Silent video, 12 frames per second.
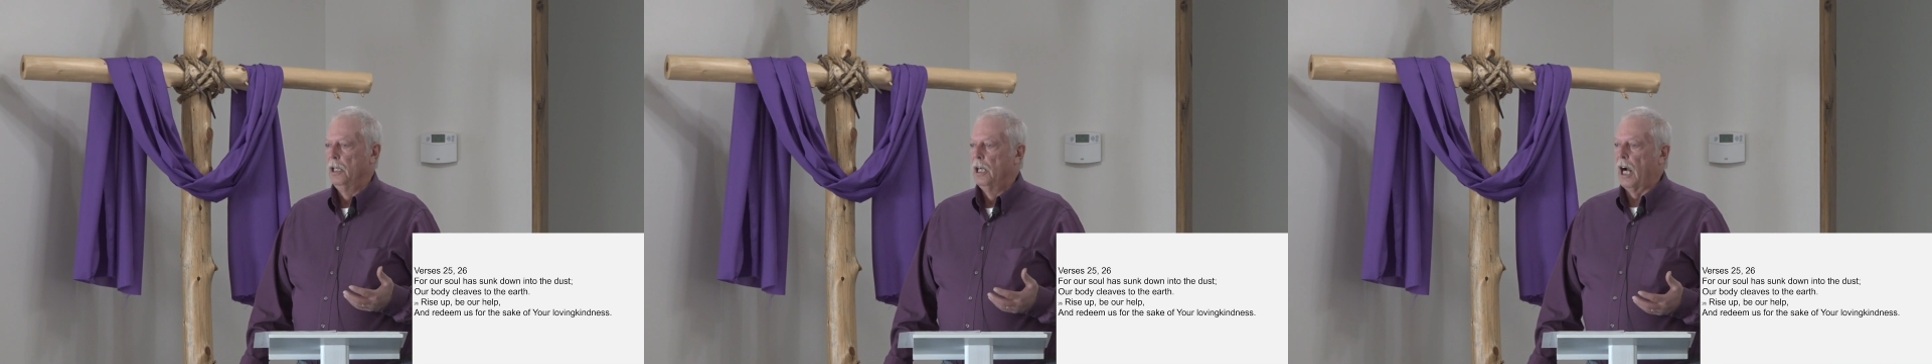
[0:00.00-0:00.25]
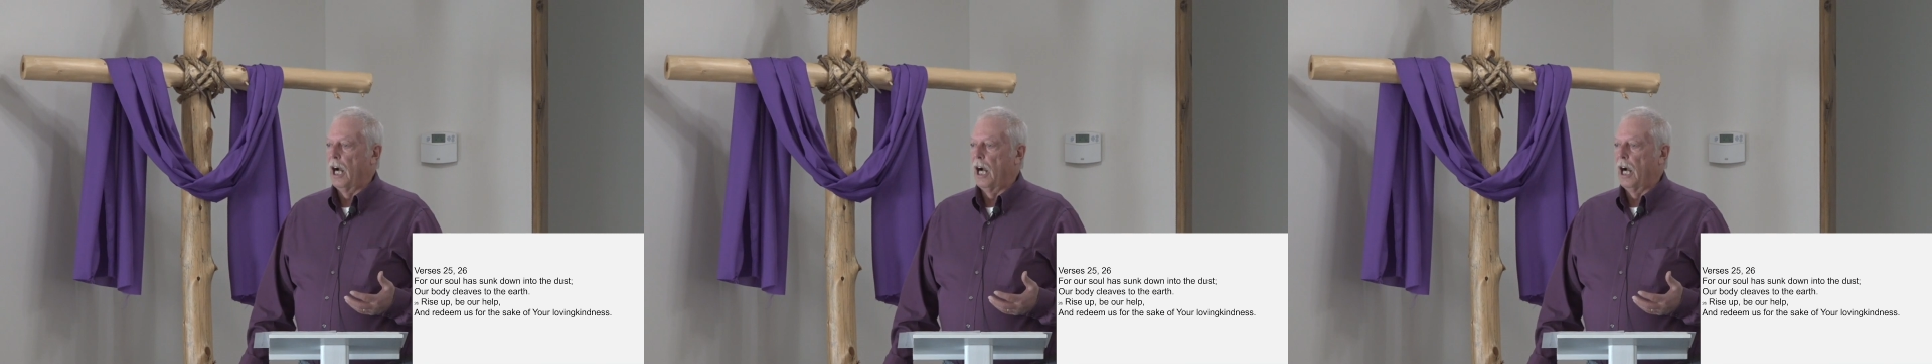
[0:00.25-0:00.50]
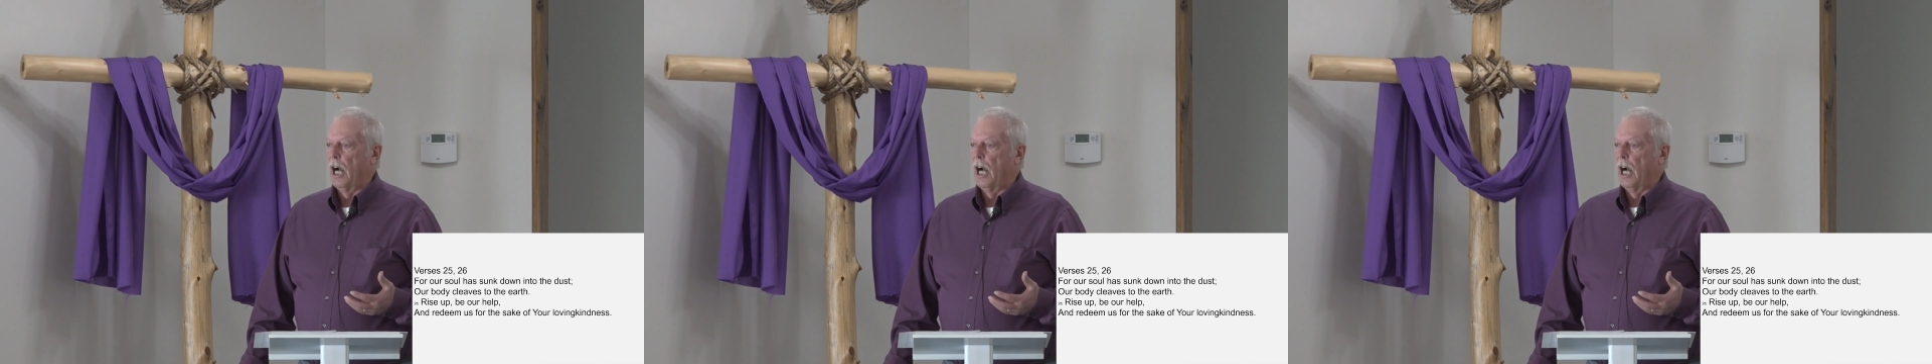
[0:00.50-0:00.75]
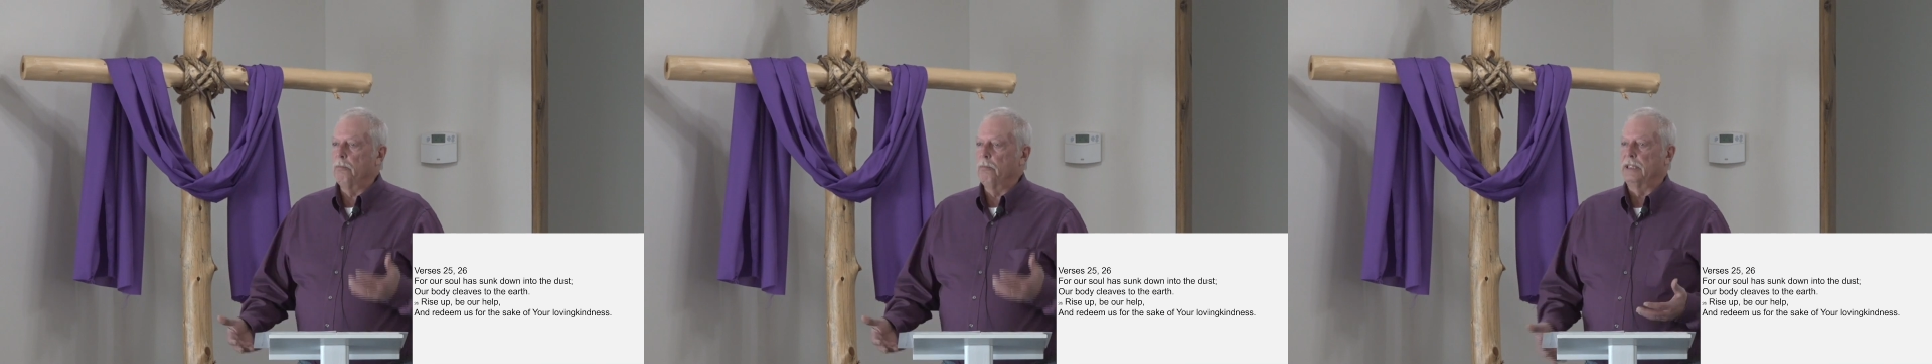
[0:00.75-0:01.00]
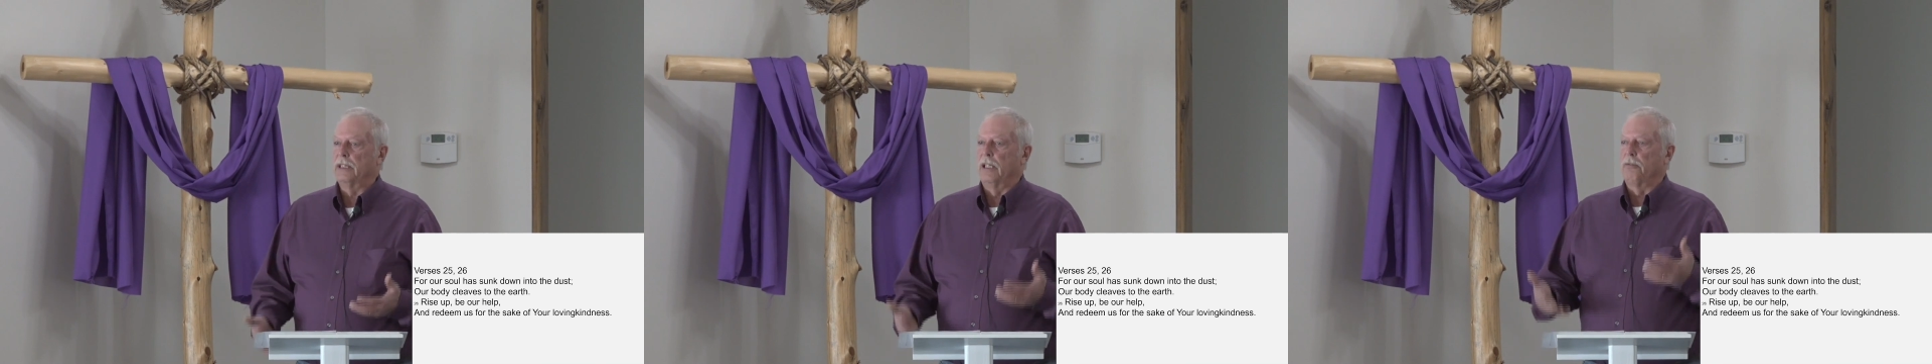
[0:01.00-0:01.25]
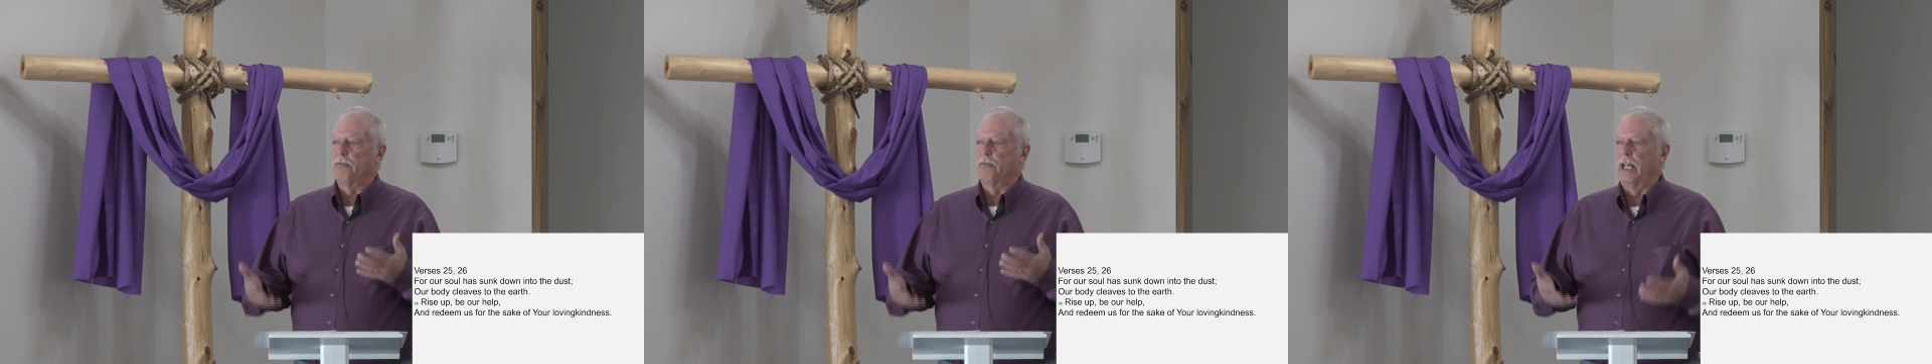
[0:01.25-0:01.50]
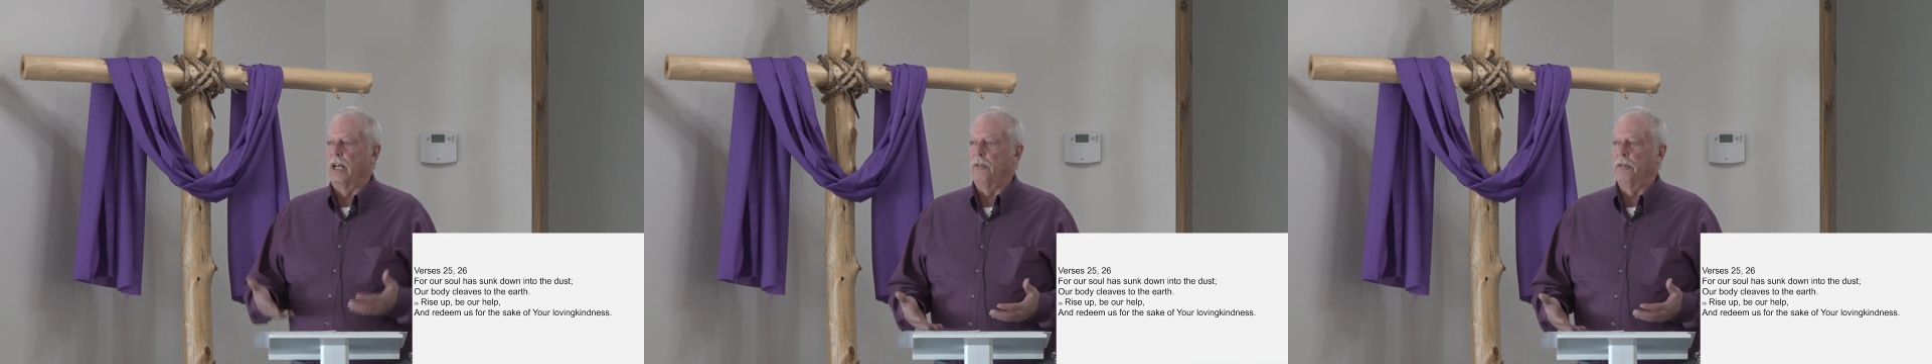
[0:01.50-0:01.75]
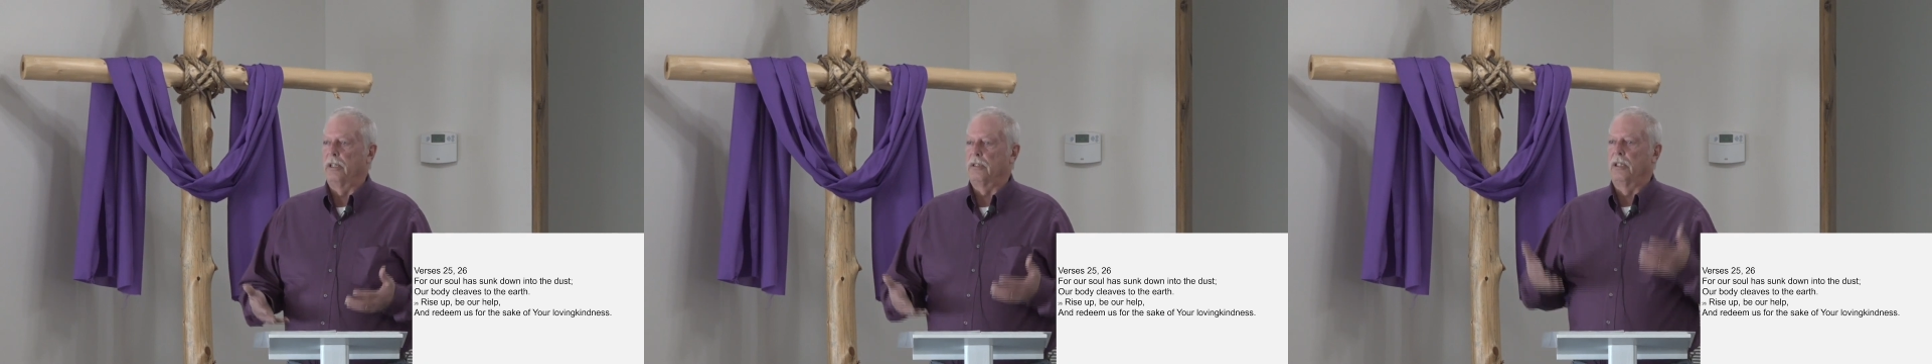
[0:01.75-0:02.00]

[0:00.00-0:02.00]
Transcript: I have put myself down there